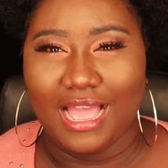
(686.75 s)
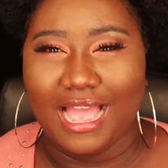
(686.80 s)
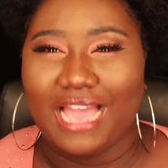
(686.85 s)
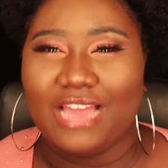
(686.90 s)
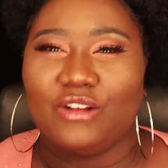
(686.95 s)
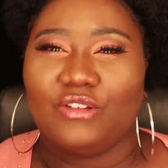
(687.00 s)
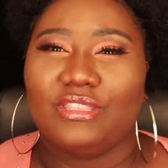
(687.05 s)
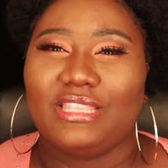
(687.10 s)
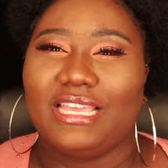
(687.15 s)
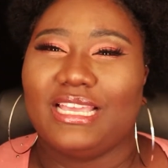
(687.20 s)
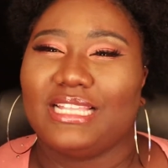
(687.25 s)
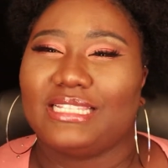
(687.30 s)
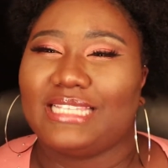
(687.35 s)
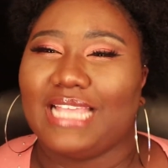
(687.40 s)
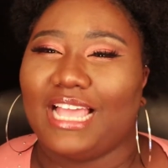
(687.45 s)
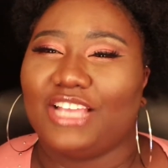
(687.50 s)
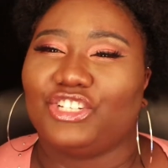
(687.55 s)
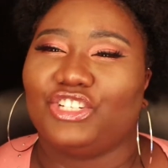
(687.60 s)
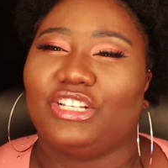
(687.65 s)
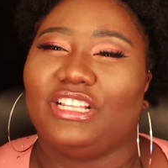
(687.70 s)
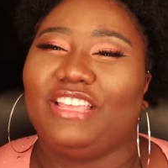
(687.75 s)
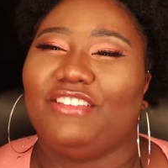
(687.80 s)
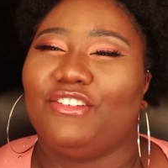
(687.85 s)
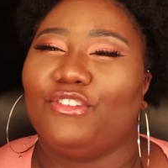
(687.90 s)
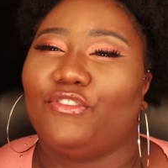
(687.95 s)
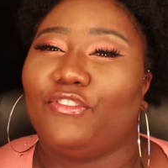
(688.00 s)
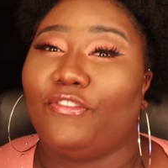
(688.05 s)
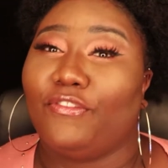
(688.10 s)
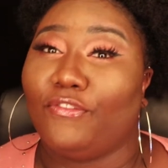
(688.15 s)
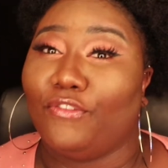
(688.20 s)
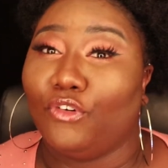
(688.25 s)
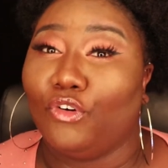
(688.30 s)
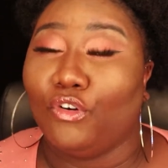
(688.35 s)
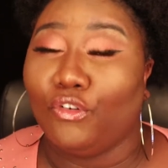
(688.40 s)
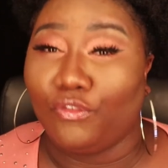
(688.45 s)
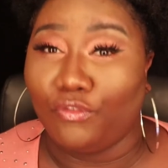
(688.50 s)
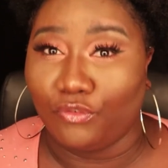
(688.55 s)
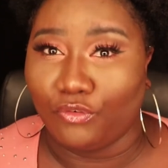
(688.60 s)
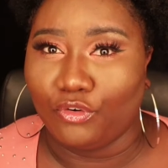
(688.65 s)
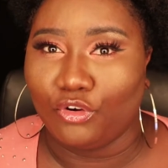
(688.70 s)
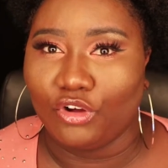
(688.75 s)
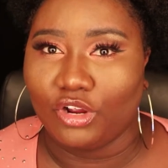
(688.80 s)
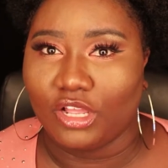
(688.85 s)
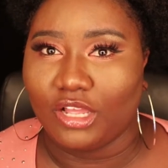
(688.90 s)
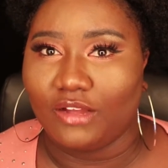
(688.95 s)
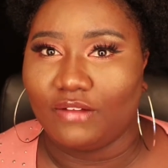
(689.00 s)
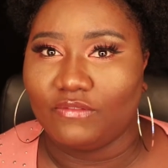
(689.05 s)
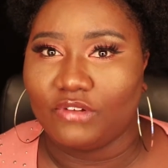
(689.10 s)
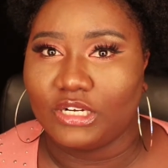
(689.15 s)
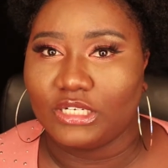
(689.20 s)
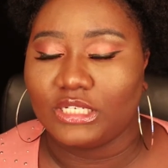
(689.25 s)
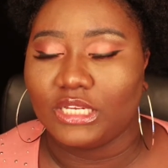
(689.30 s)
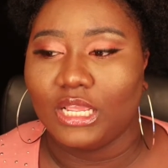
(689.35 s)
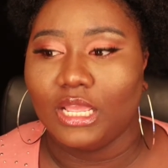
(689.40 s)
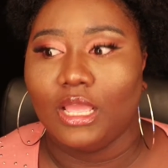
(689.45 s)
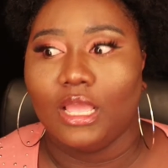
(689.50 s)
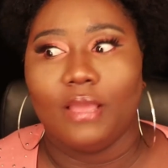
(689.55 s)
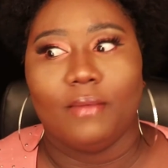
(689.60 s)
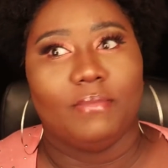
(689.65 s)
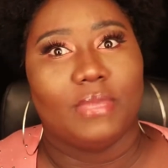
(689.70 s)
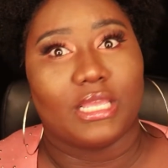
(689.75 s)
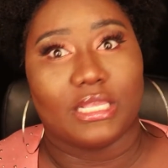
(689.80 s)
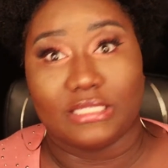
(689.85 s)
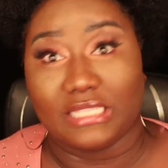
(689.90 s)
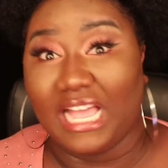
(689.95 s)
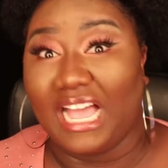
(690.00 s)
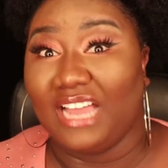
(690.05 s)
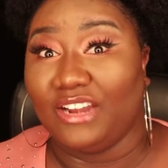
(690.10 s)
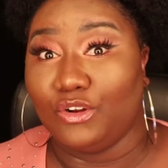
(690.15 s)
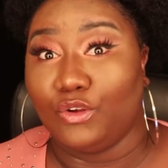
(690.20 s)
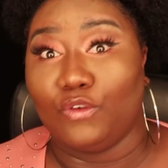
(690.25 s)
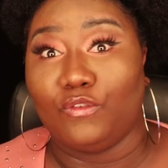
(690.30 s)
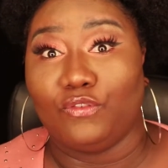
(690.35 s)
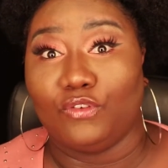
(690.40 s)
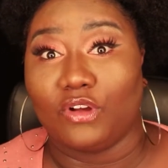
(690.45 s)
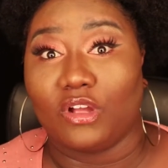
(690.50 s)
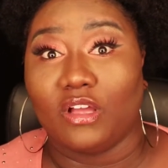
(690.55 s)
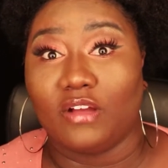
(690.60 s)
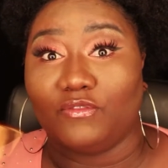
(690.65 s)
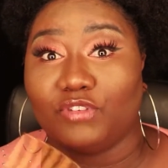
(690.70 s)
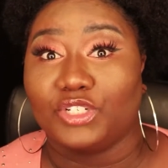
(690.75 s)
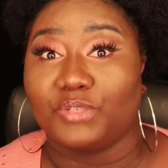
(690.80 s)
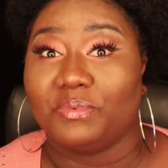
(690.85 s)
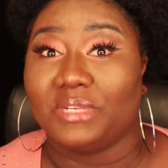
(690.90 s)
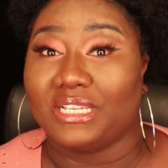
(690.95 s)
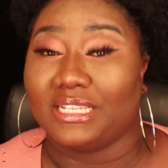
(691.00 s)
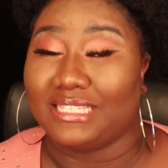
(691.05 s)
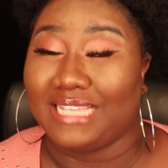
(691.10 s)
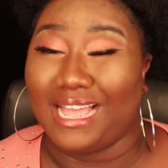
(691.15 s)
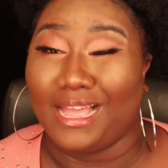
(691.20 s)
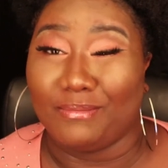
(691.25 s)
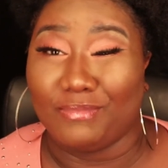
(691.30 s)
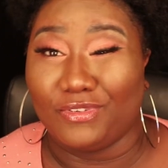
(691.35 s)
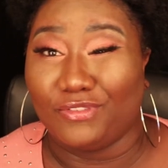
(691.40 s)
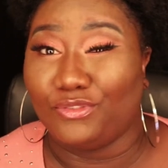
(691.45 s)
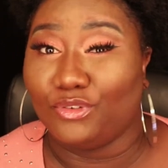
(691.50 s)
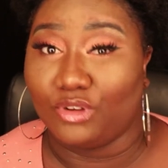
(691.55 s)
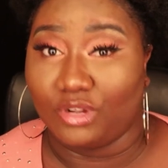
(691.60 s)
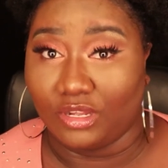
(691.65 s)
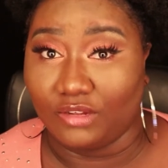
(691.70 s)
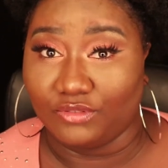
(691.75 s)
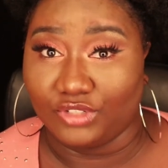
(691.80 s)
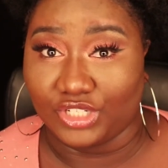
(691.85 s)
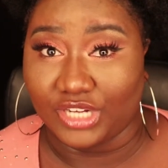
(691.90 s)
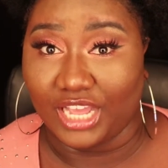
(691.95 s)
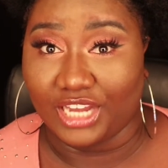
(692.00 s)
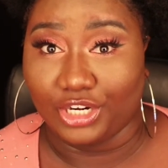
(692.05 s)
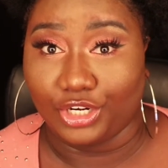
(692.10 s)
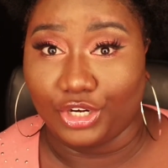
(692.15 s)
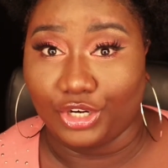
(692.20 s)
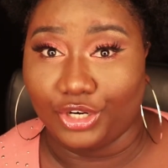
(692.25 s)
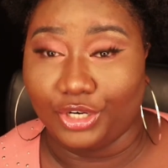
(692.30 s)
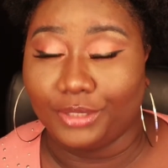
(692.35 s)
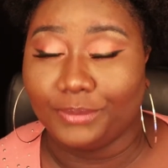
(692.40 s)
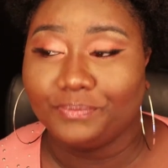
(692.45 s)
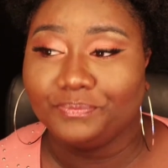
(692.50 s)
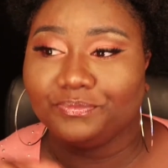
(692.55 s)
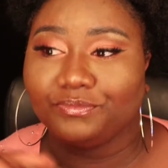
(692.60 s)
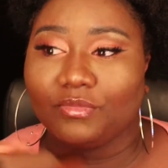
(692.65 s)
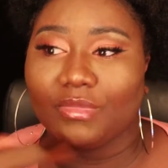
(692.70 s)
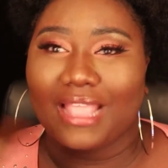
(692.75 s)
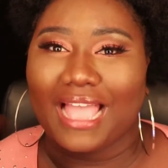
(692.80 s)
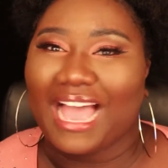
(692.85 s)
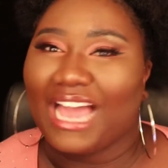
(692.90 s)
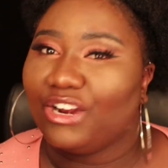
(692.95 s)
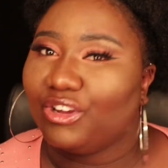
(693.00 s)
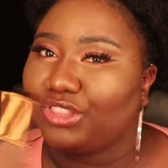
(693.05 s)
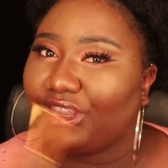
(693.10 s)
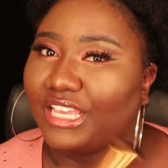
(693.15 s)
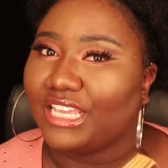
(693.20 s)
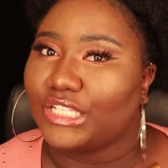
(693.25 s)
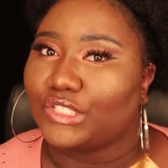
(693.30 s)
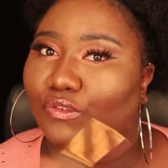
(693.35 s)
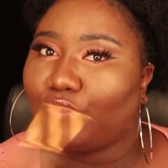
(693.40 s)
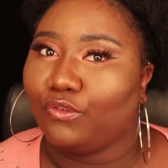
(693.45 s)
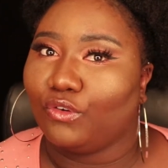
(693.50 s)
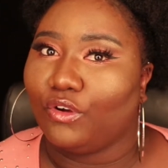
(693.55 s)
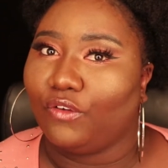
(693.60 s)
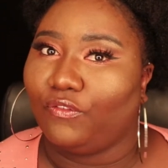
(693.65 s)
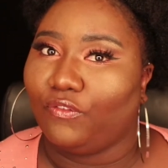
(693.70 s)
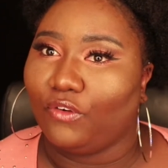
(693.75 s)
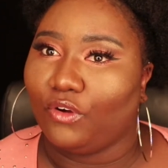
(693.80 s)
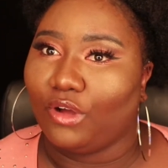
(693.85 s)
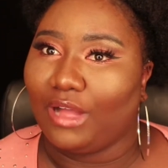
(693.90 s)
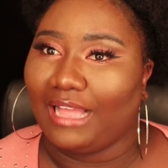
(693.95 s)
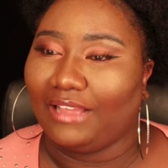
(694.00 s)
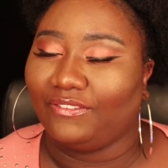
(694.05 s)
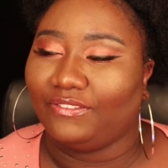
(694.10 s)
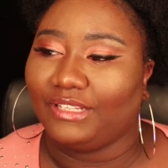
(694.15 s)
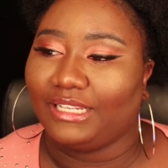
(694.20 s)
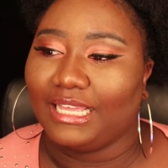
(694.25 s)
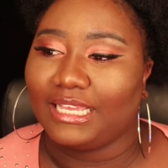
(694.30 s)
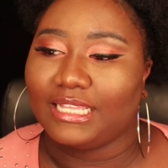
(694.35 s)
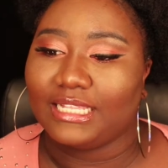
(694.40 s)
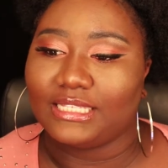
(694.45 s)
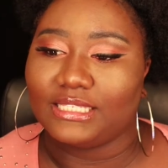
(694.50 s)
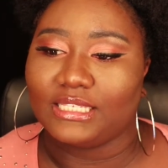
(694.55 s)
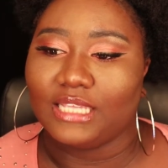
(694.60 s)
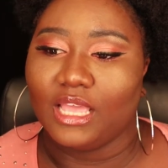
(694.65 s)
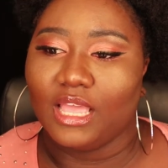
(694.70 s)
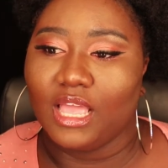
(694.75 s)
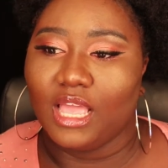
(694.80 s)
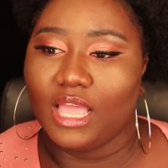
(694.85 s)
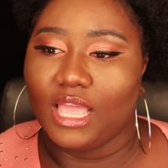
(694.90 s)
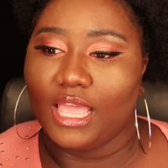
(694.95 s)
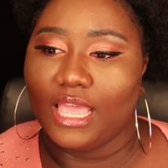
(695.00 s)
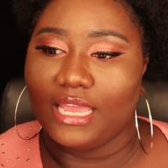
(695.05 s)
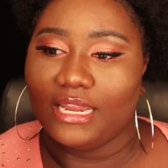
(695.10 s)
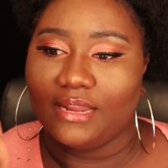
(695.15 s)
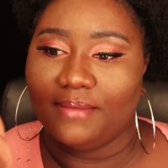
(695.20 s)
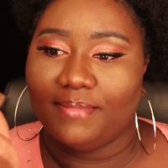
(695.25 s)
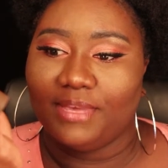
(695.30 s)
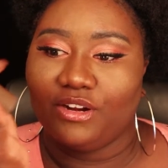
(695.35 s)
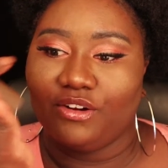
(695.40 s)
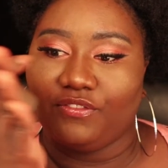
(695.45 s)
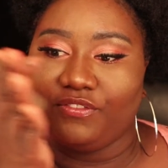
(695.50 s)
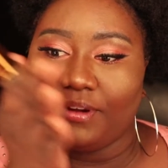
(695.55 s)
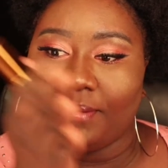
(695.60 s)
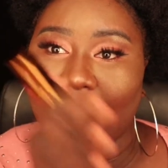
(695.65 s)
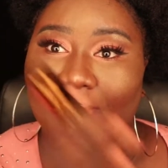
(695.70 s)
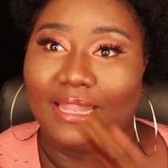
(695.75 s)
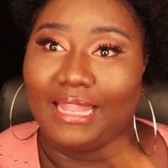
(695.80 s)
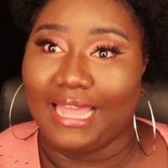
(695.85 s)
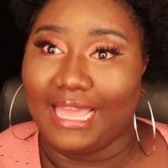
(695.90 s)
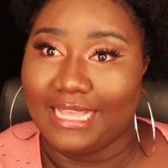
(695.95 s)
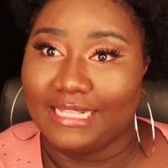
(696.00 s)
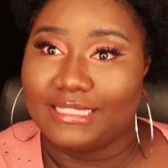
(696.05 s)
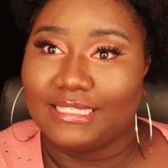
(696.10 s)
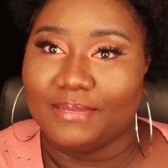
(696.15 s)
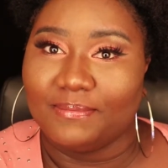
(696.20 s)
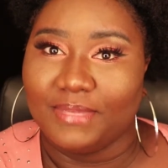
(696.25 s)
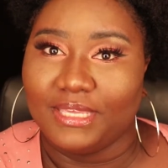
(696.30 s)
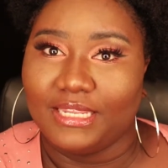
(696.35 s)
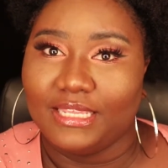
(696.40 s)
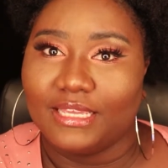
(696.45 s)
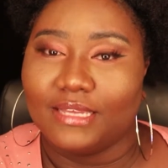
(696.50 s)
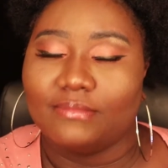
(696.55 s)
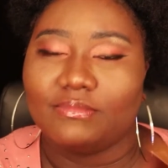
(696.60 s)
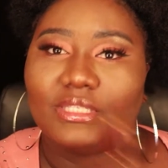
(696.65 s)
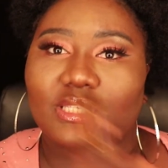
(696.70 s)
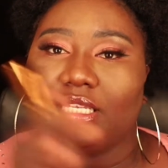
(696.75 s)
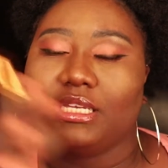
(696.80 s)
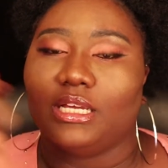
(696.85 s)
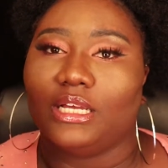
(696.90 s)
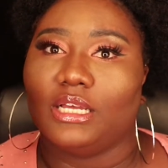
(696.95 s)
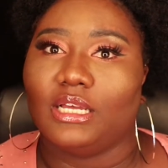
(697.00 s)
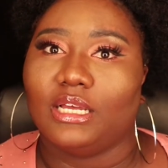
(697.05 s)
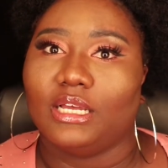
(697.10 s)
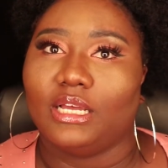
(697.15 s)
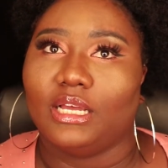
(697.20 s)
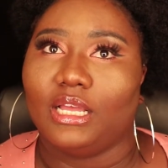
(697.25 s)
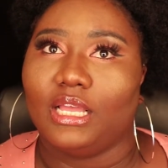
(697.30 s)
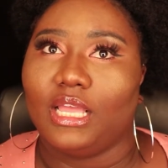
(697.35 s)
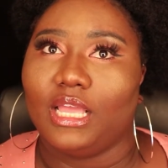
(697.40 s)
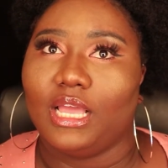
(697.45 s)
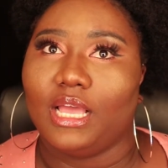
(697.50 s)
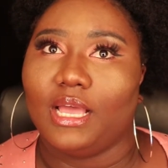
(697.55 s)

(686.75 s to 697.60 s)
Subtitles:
I don't think it's actually full coverage, because I know full coverage because I'm a full coverage kind of girl. I don't think it's full. I feel like it's in the middle from light to medium to